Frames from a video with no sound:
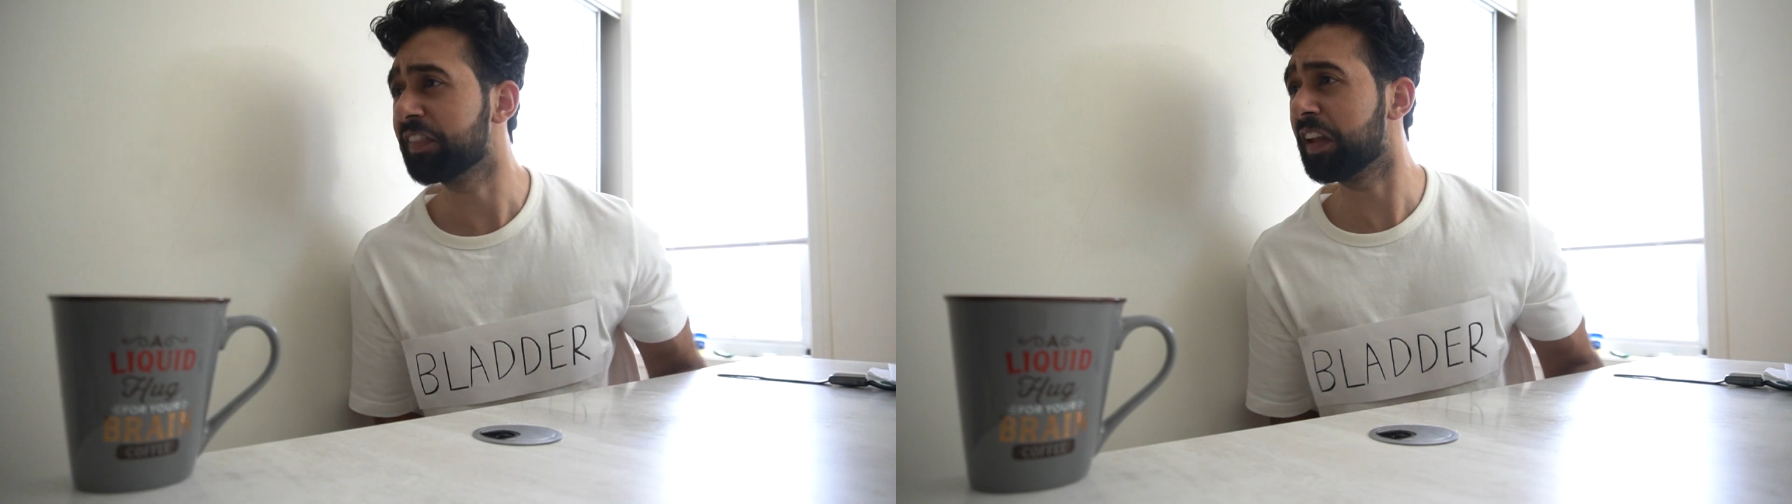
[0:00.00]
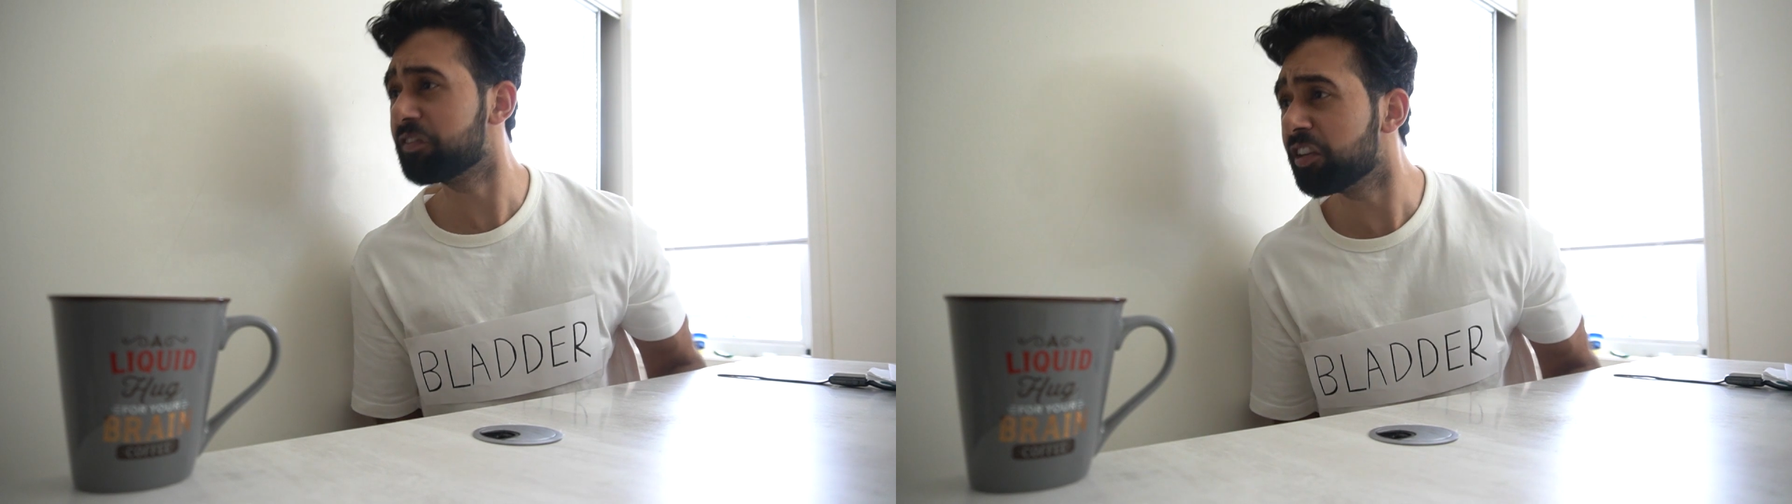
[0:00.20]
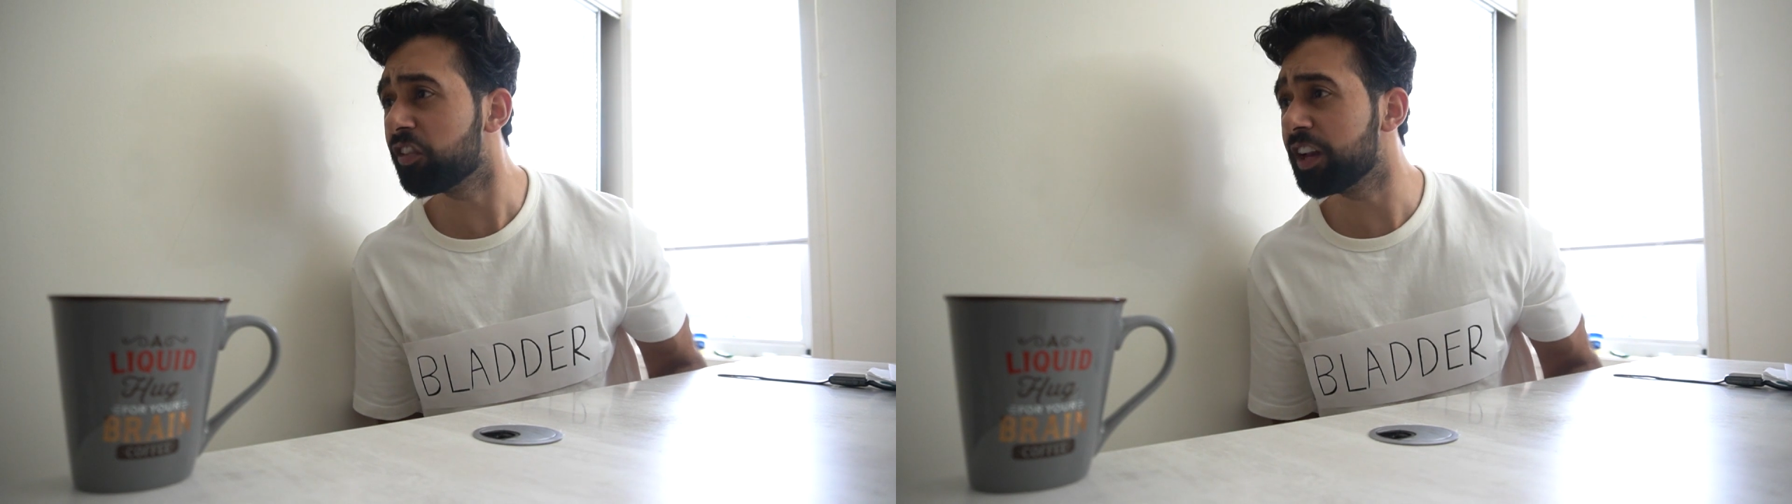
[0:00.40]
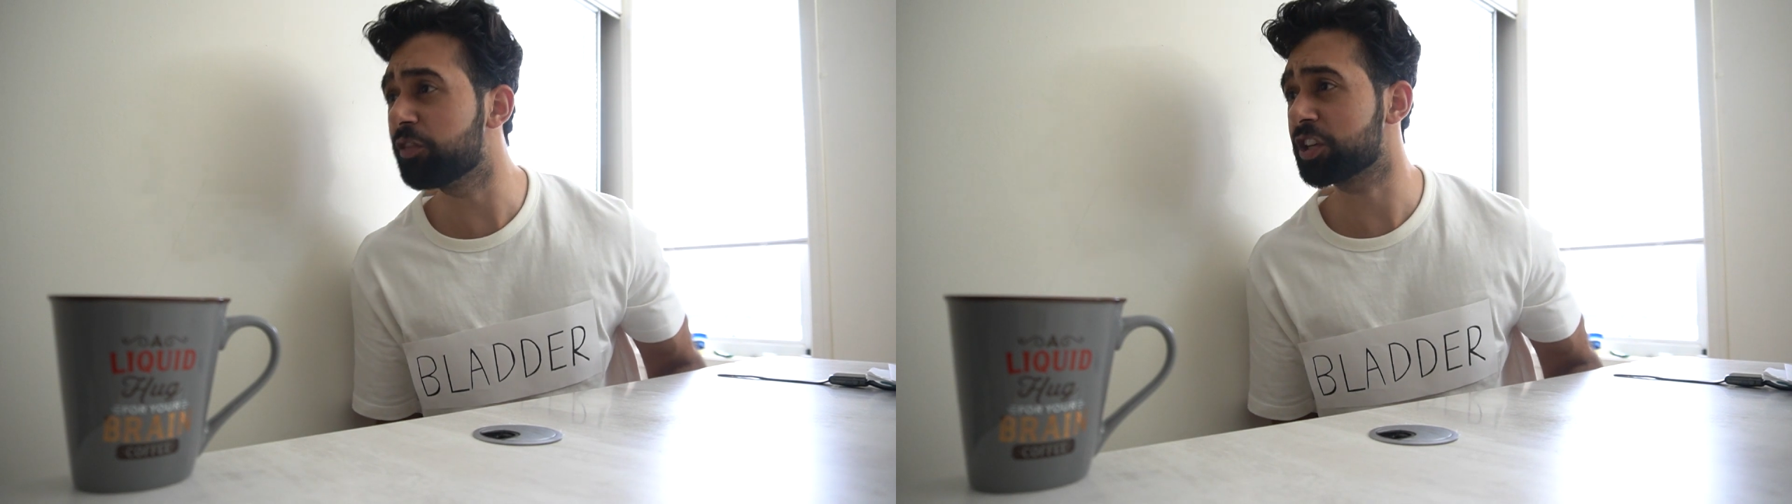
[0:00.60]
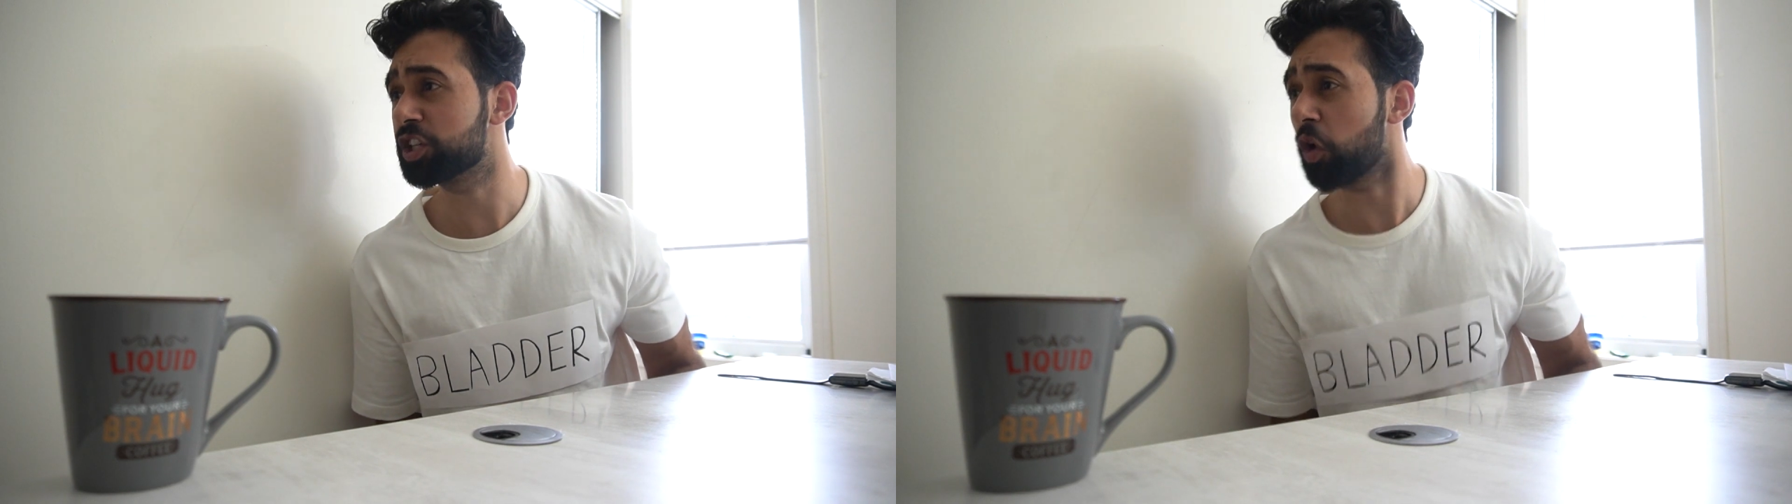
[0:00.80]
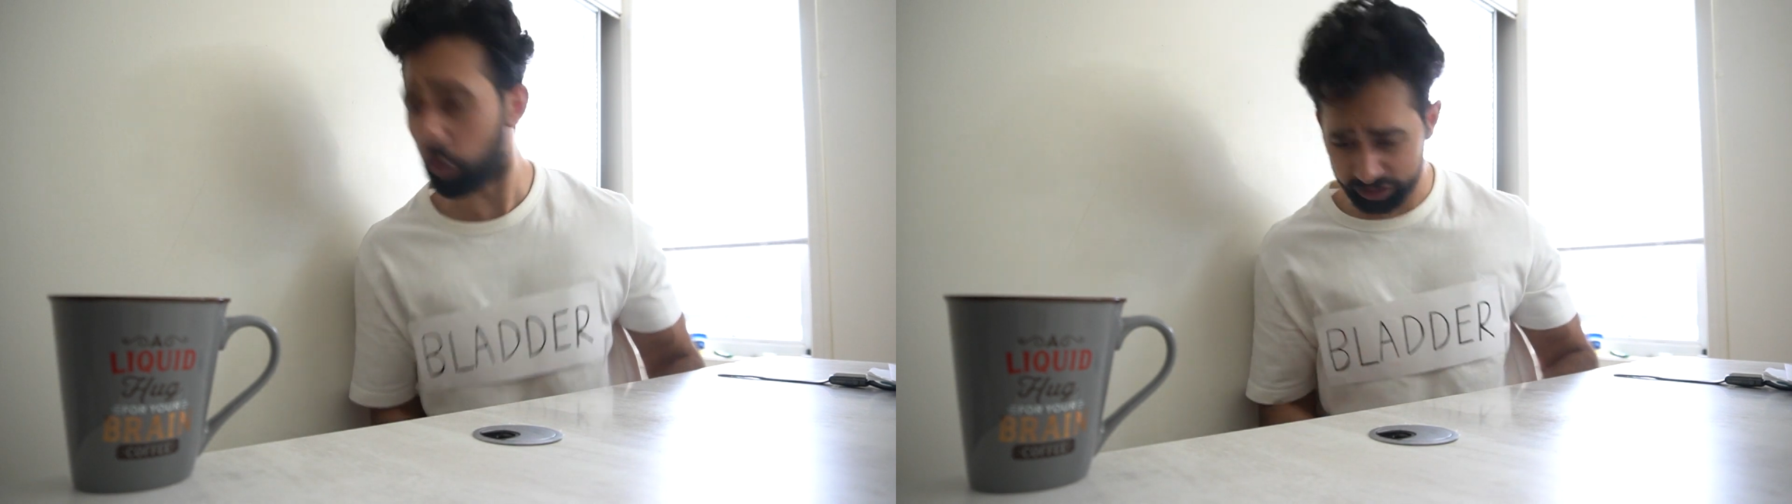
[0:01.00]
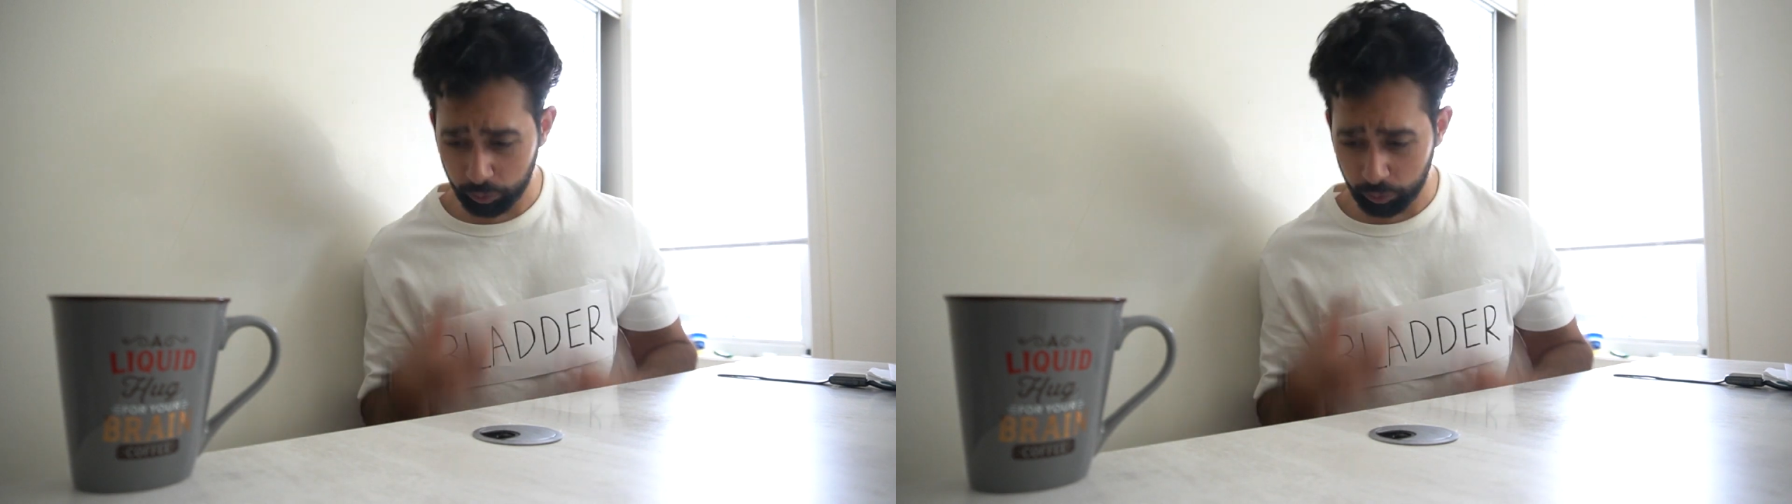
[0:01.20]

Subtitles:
that literally rushes all